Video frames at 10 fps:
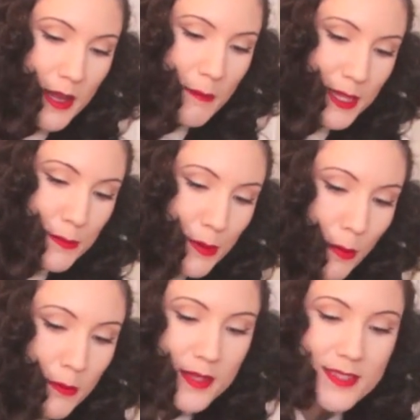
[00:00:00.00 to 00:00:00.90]
But the
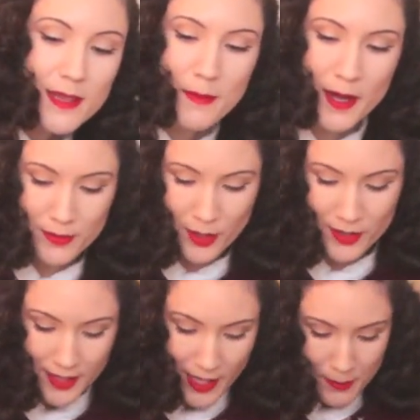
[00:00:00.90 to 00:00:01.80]
problem is that my
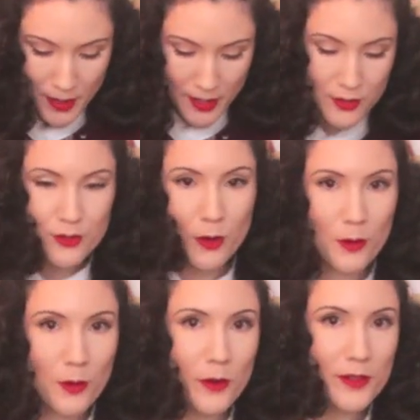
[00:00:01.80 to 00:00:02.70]
vlogging camera is so
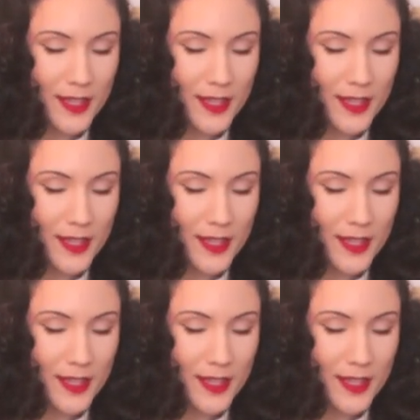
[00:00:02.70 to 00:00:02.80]
old.